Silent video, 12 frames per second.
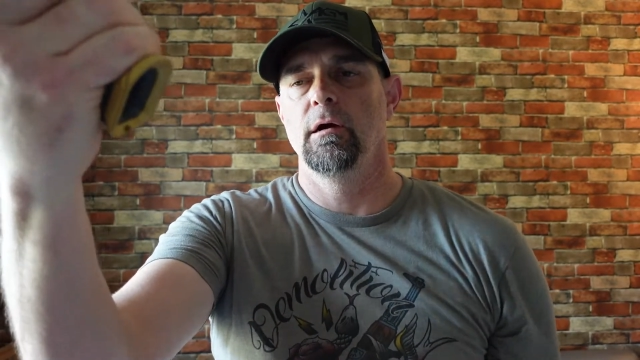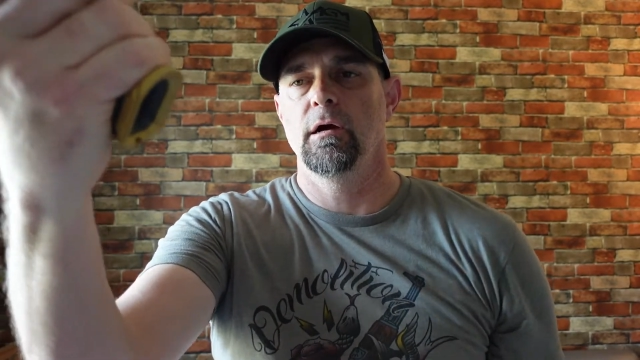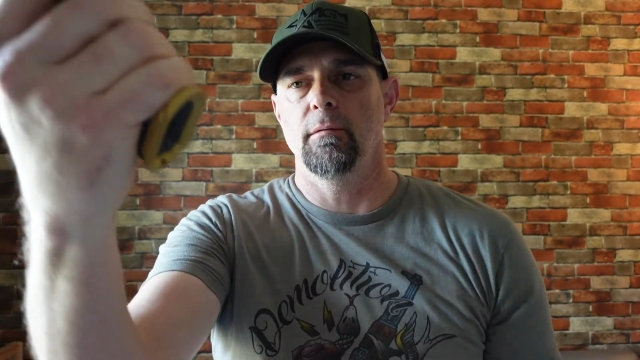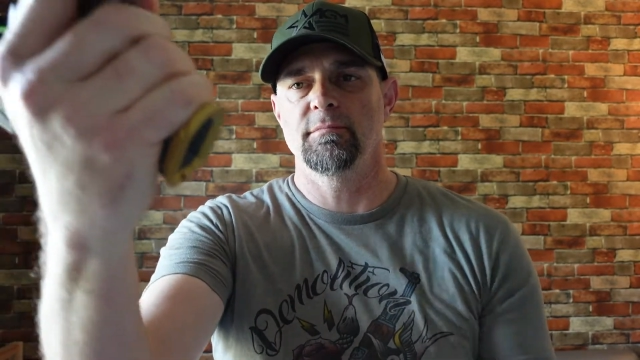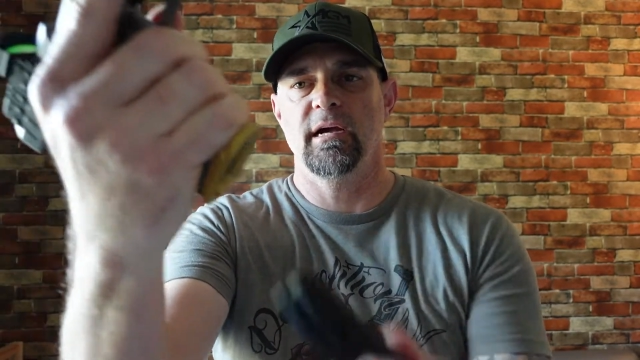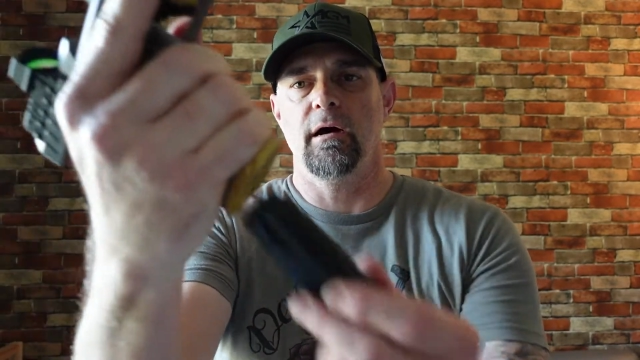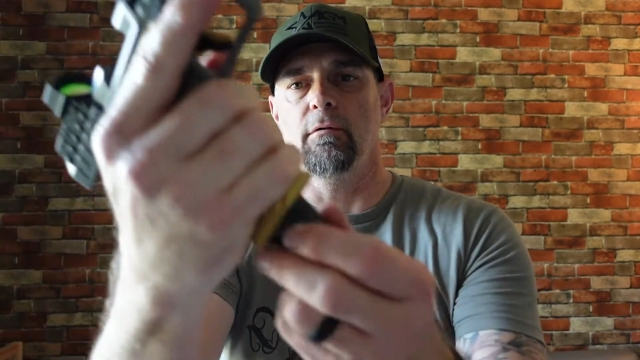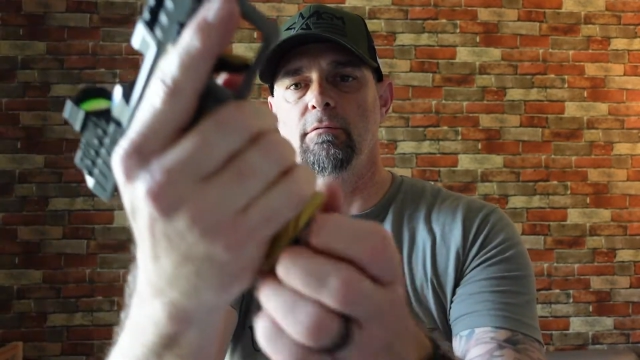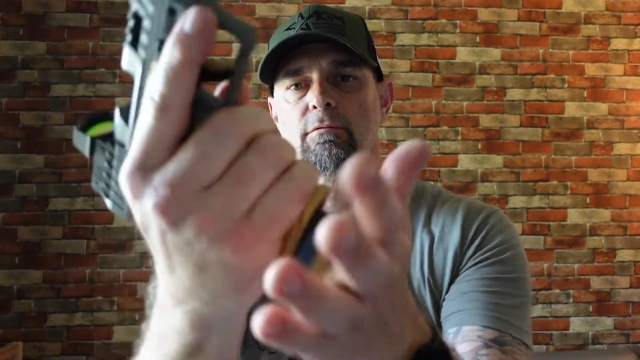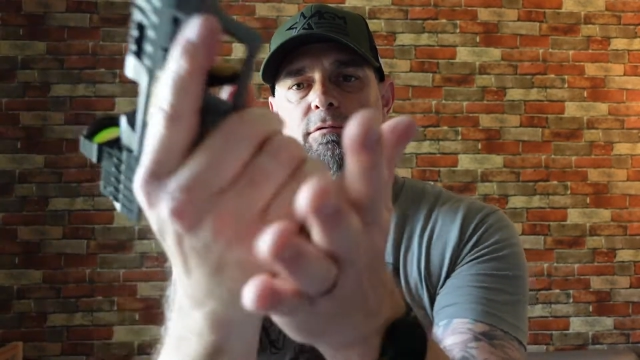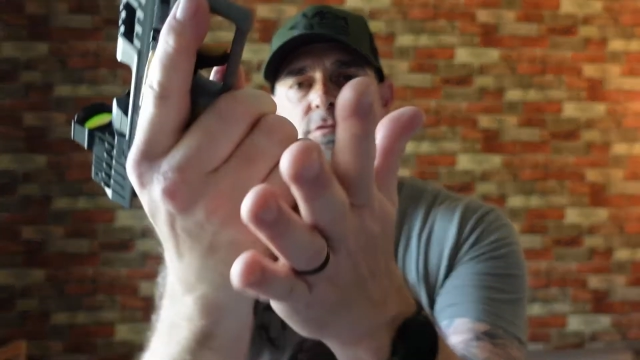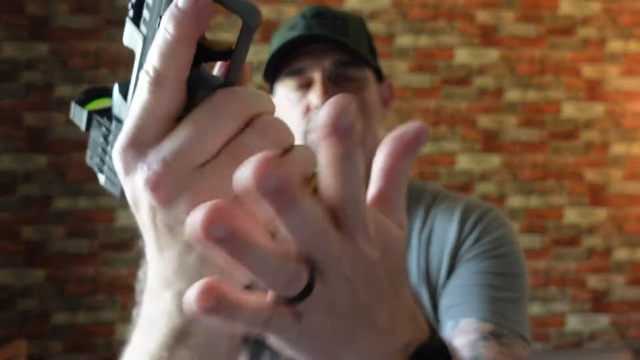comes out
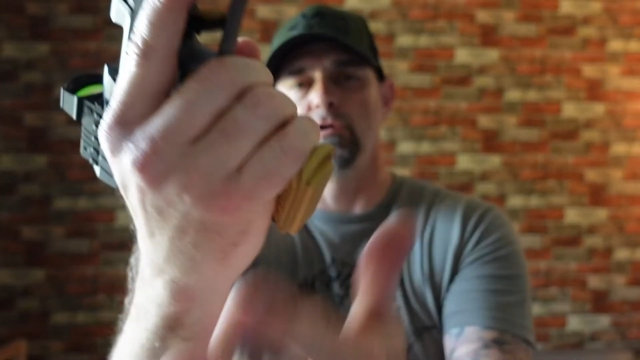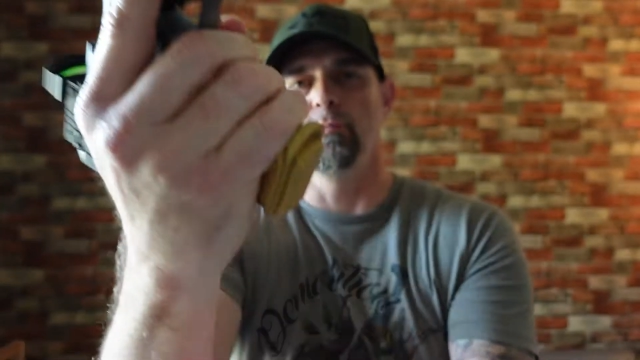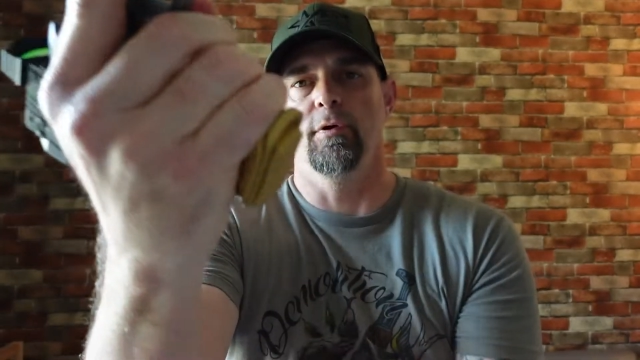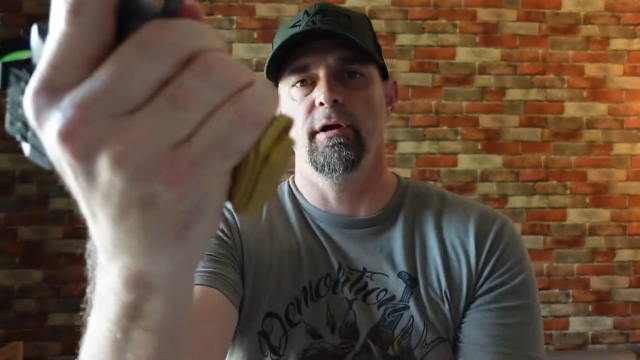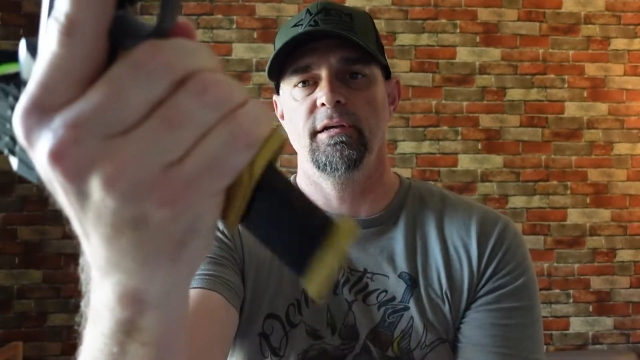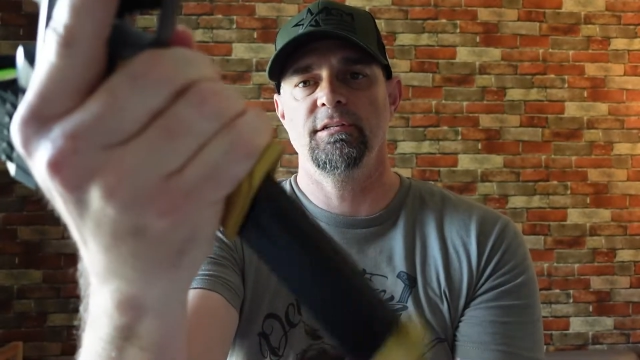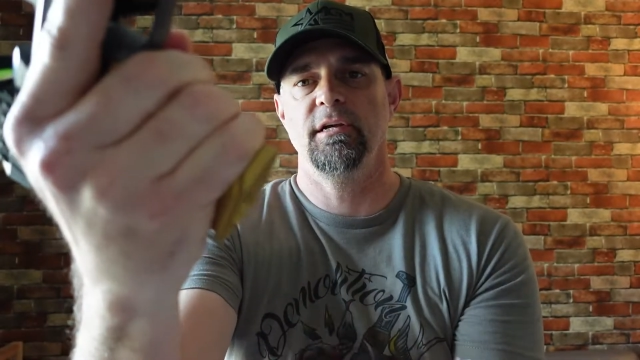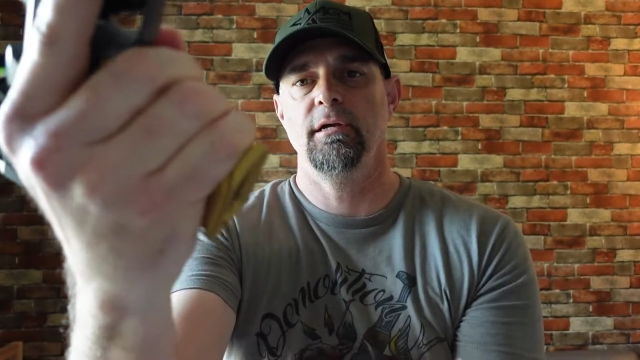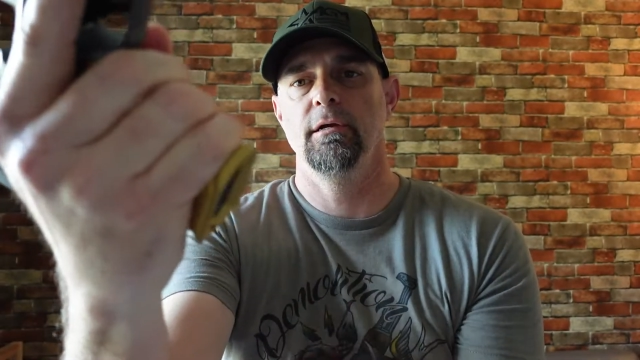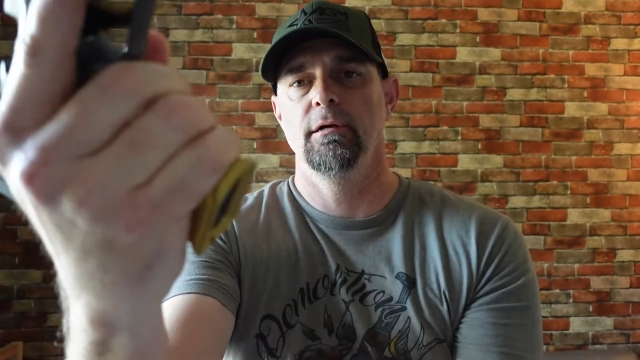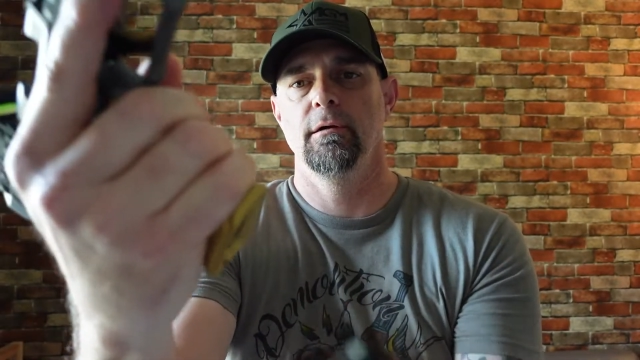super easy.